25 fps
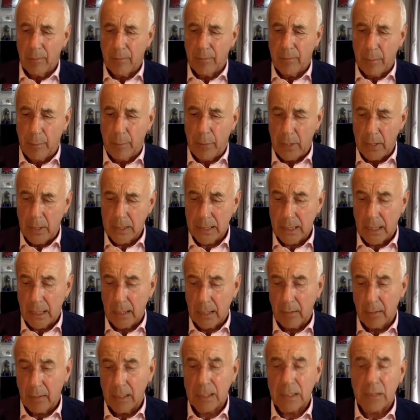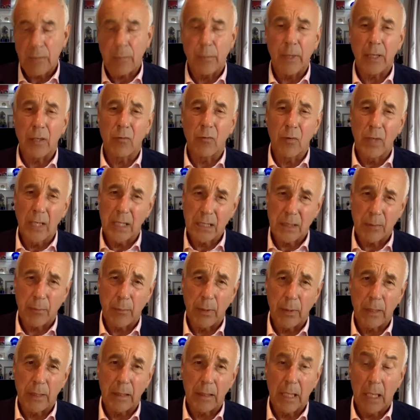personally, I don't think it's a big risk,
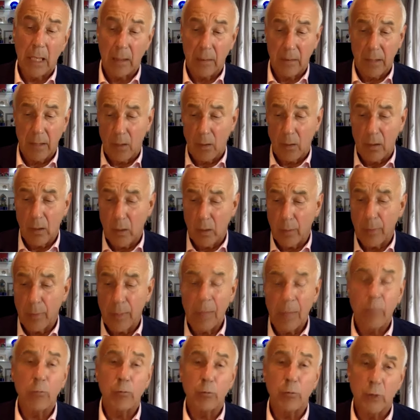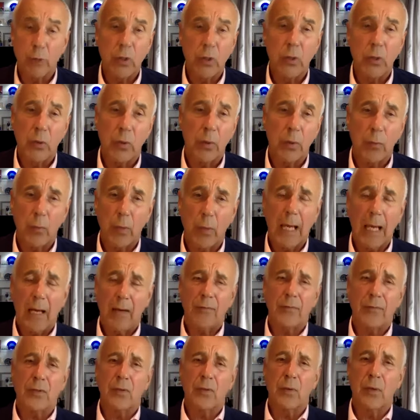but a lot of people do, and we
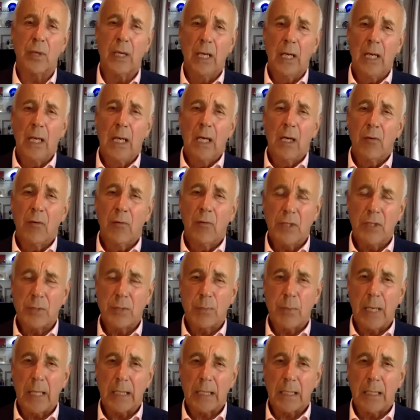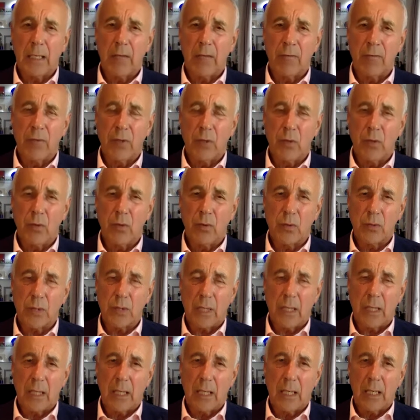have to respect their views,
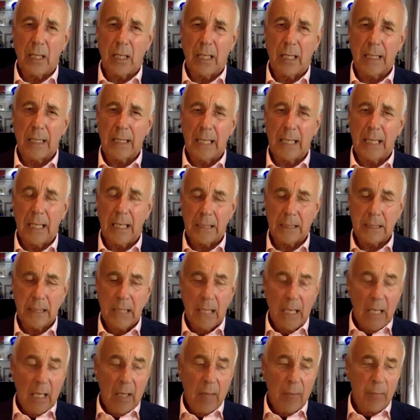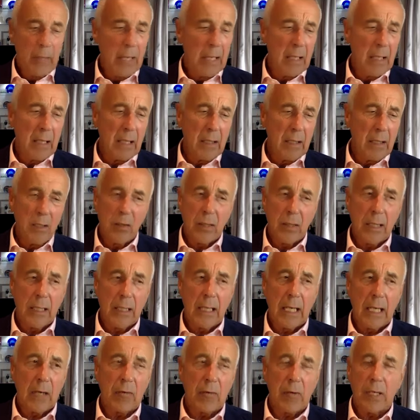I guess. But you can
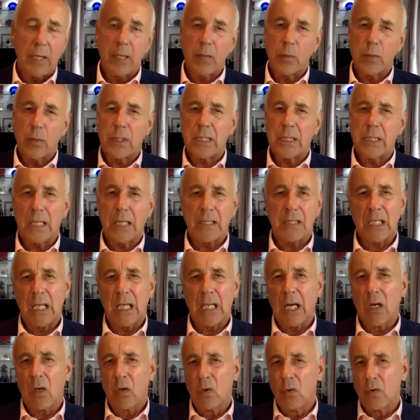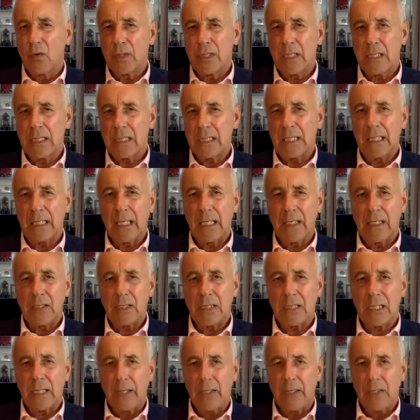get around it with sunset clauses in
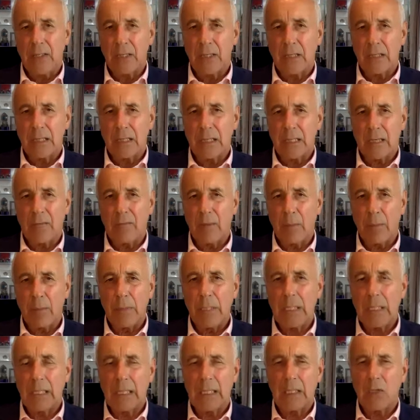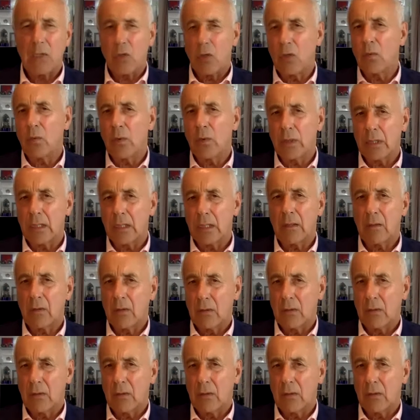legislation and stuff. I mean, you can do what you